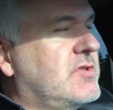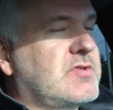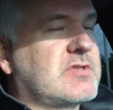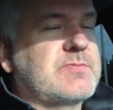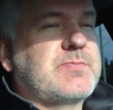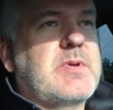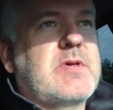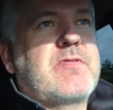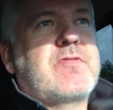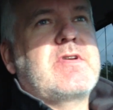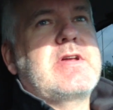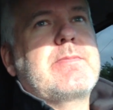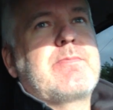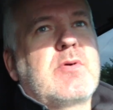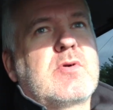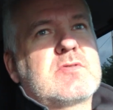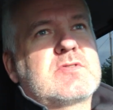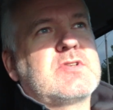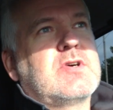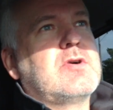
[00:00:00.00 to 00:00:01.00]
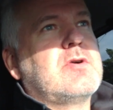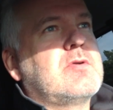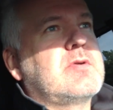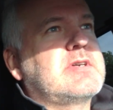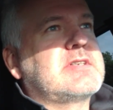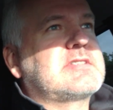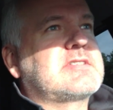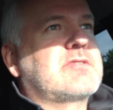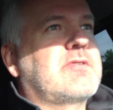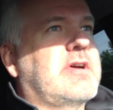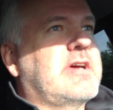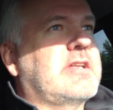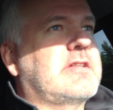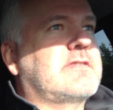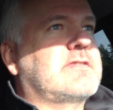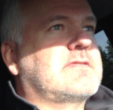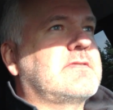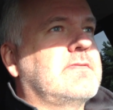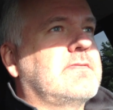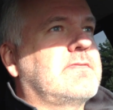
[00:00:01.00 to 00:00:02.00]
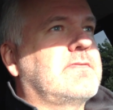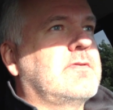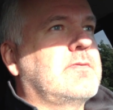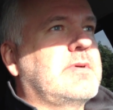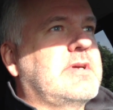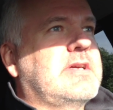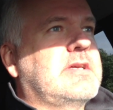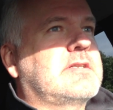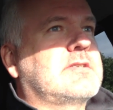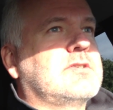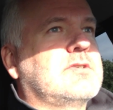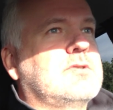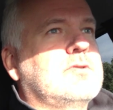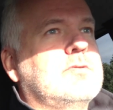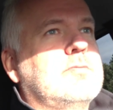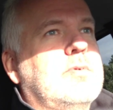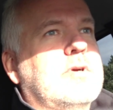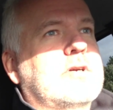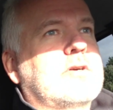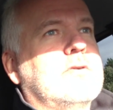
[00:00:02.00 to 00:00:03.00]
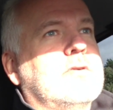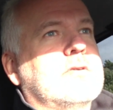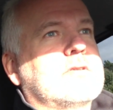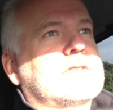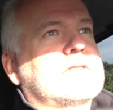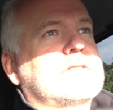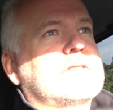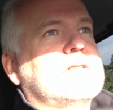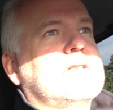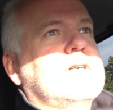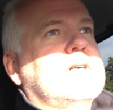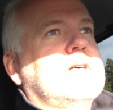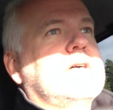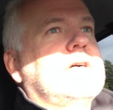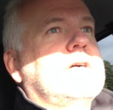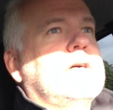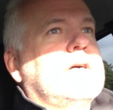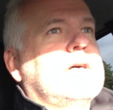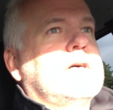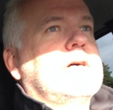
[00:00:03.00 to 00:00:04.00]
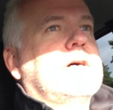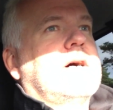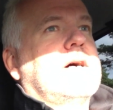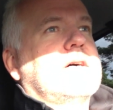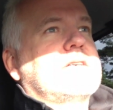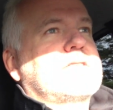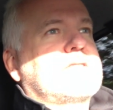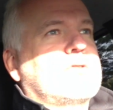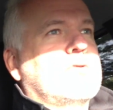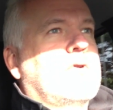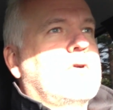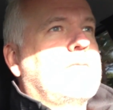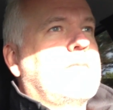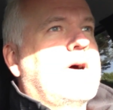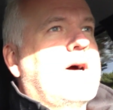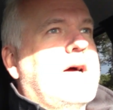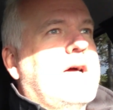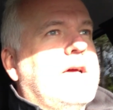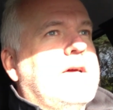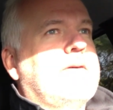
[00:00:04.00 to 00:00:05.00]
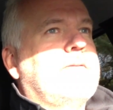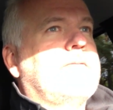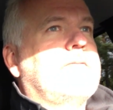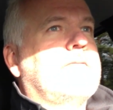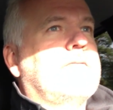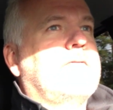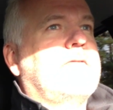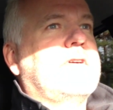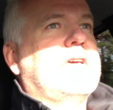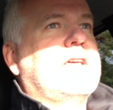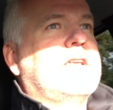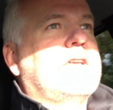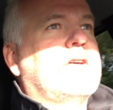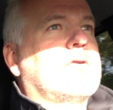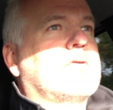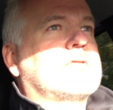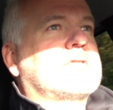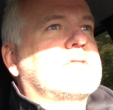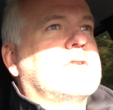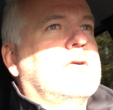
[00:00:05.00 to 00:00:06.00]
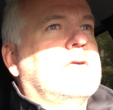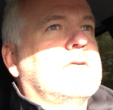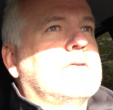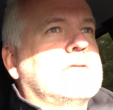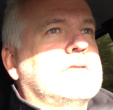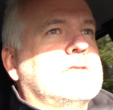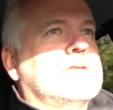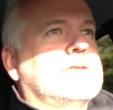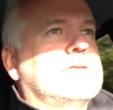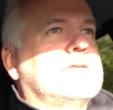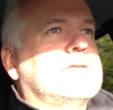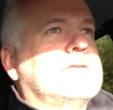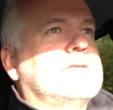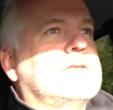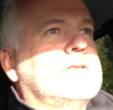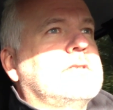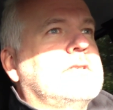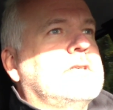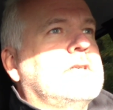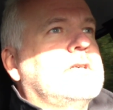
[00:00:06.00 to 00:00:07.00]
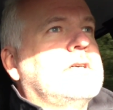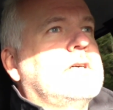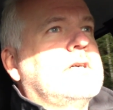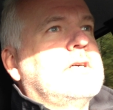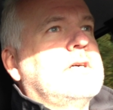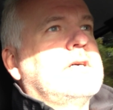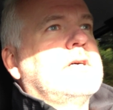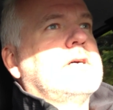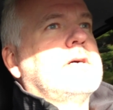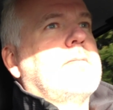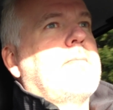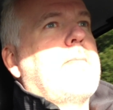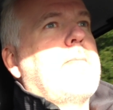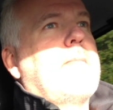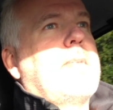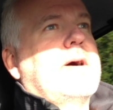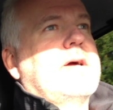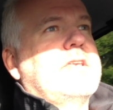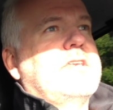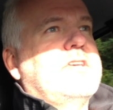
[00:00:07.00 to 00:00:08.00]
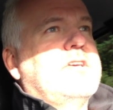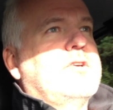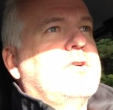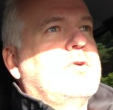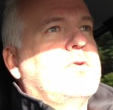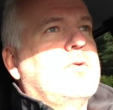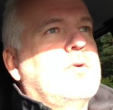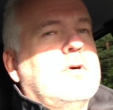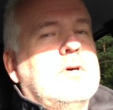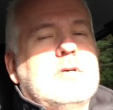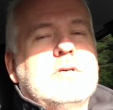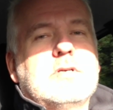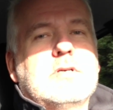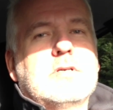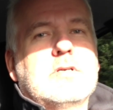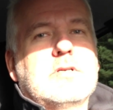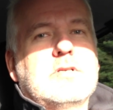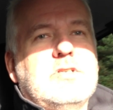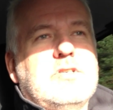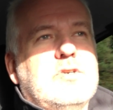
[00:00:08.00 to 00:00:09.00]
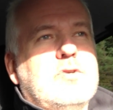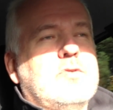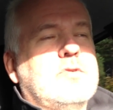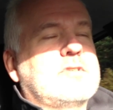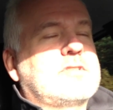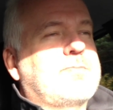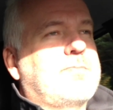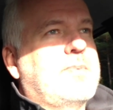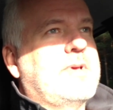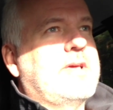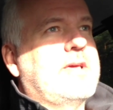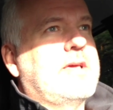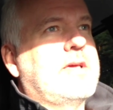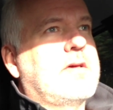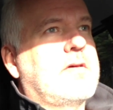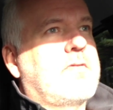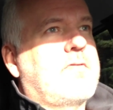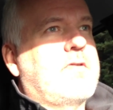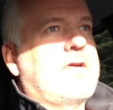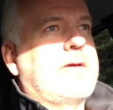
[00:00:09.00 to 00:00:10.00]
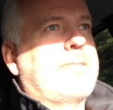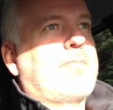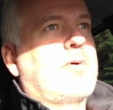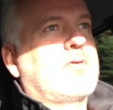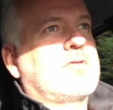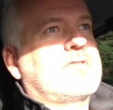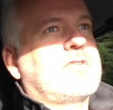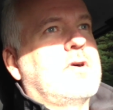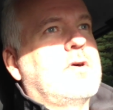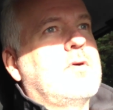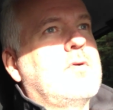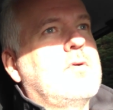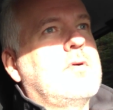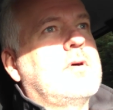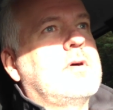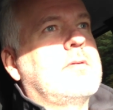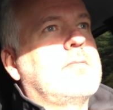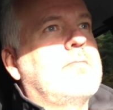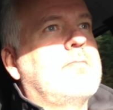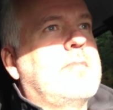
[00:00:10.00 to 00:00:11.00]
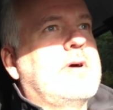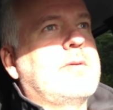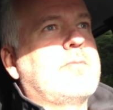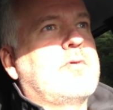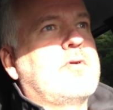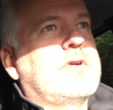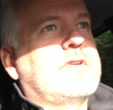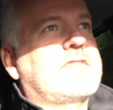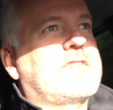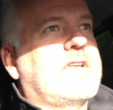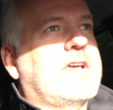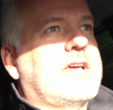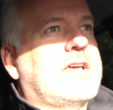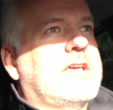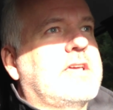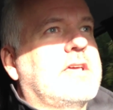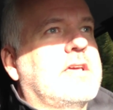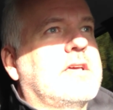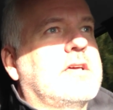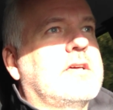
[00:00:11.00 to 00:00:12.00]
USB 3.0 is great for me too, because I store my videos on my new USB 3.0 memory stick.